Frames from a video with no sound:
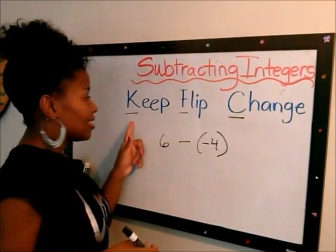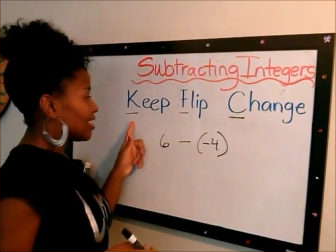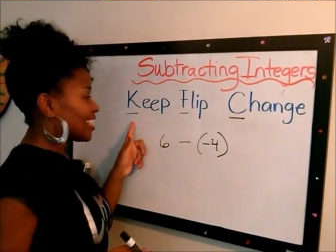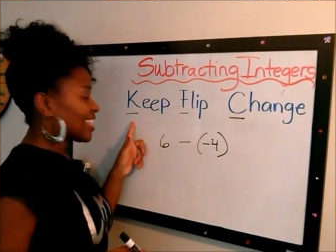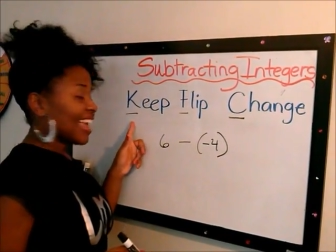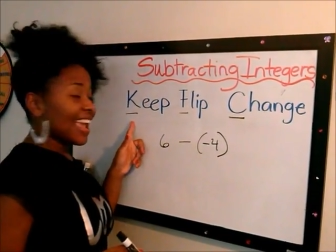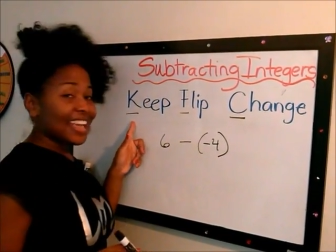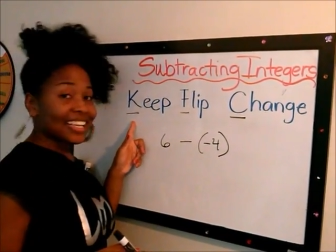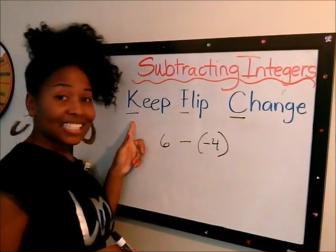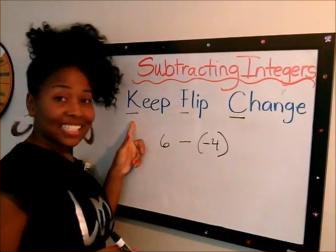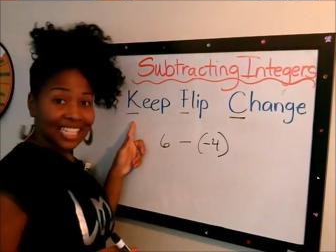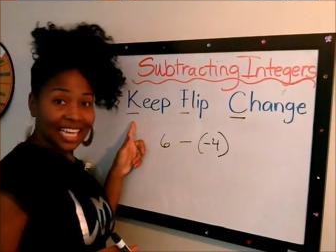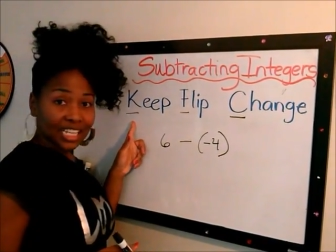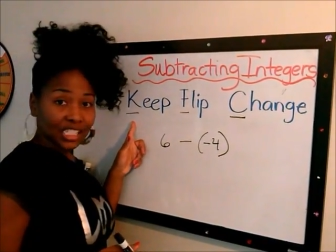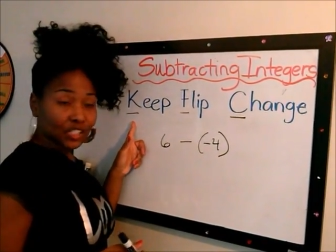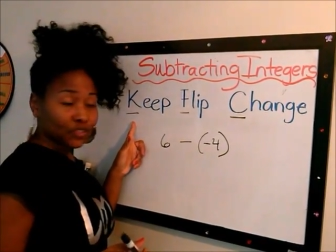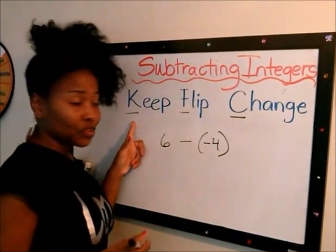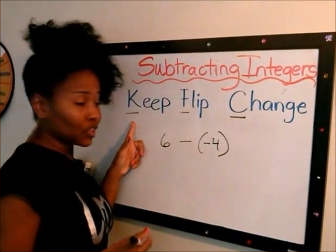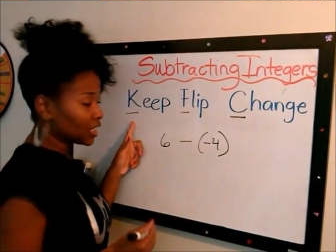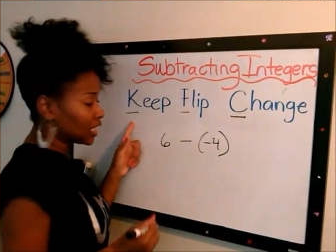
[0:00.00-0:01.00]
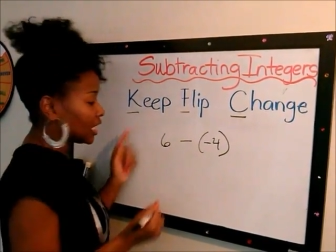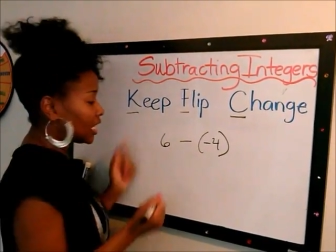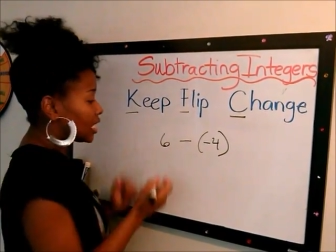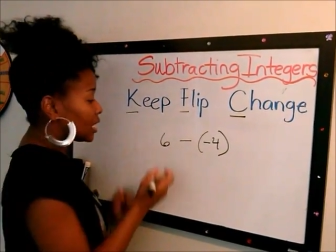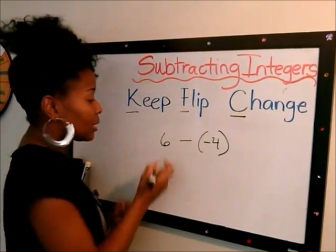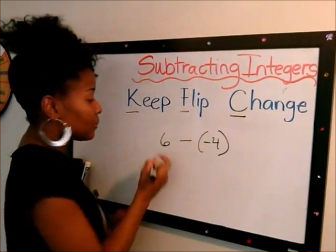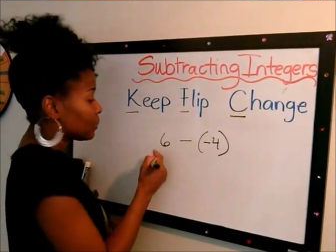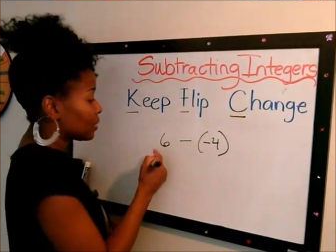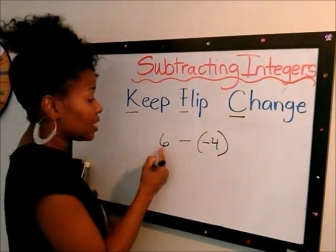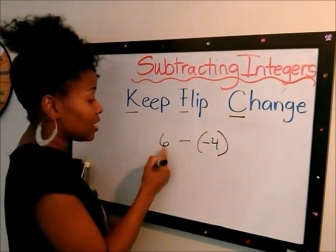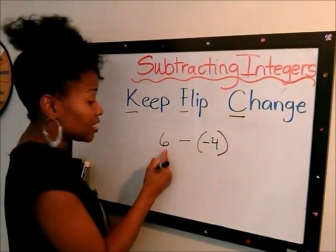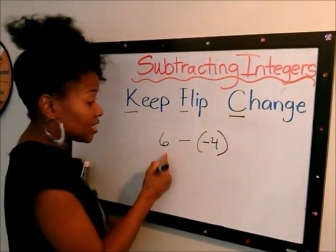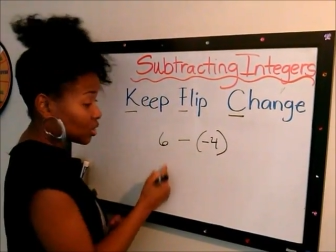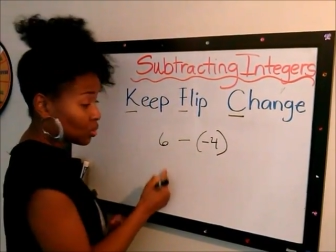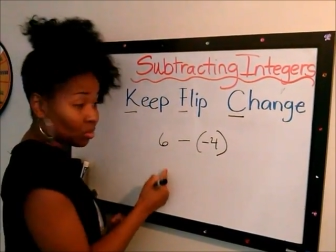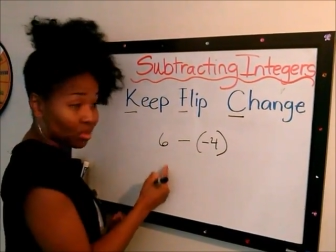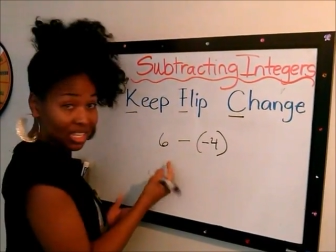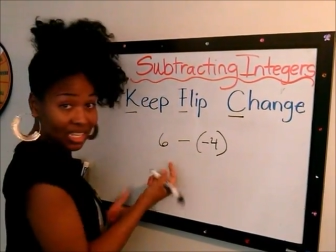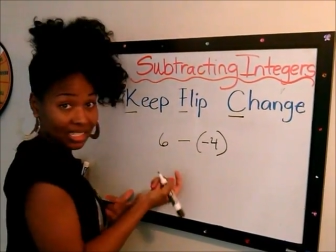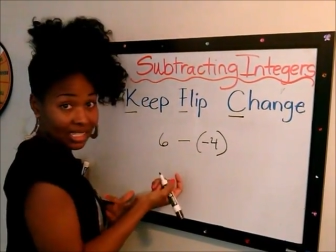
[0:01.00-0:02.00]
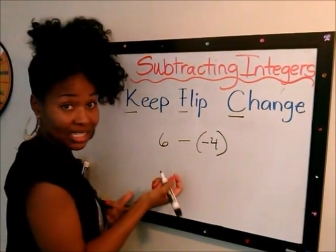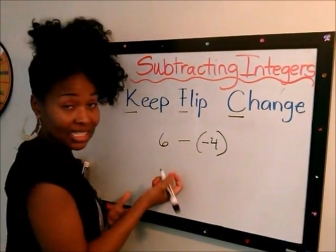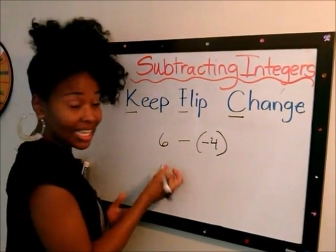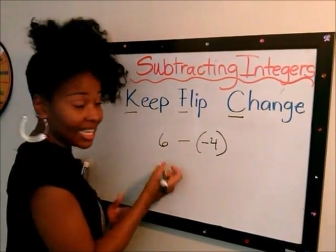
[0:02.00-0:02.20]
The K stands for keep. So this